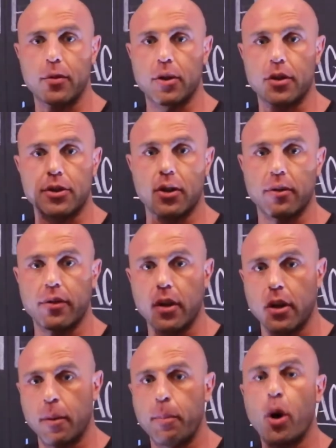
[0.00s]
sort of
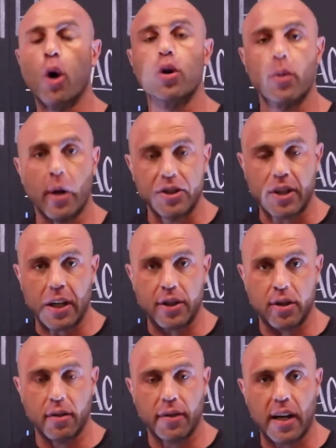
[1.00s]

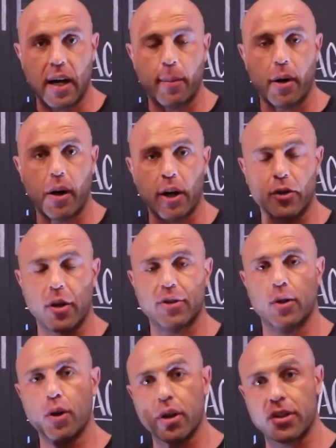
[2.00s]
polarization of carbohydrates
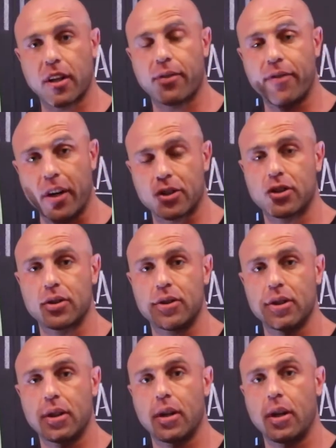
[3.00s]
and look at their
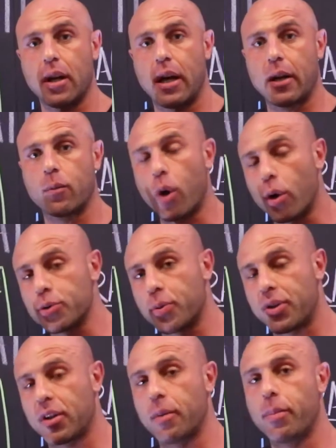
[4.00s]
functions and roles
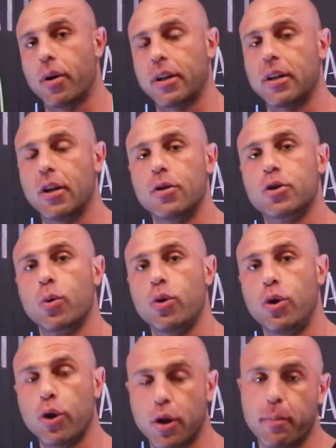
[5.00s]
within the body so
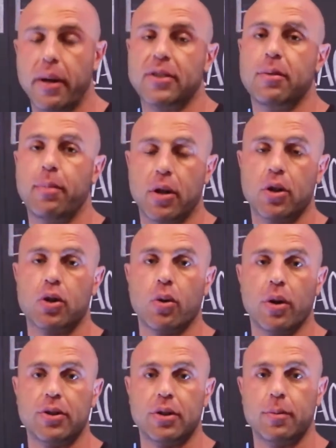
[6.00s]
you can make some better
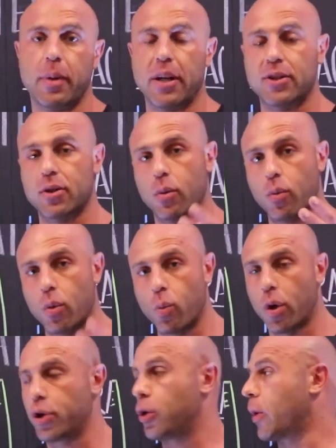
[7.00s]
choices based on
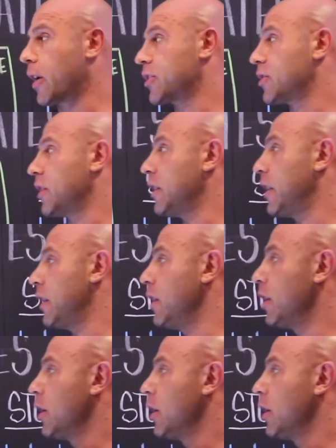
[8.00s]
what you actually need.